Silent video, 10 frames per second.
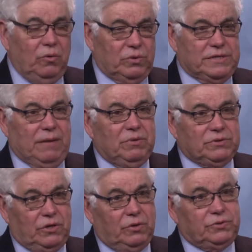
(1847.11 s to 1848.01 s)
was able
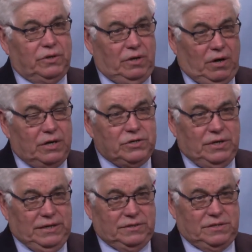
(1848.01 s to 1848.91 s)
to go to the larger
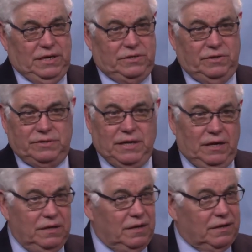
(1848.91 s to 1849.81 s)
legislature and say,
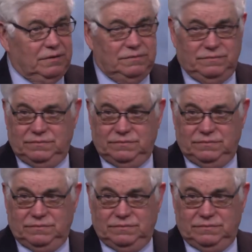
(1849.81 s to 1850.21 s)
look,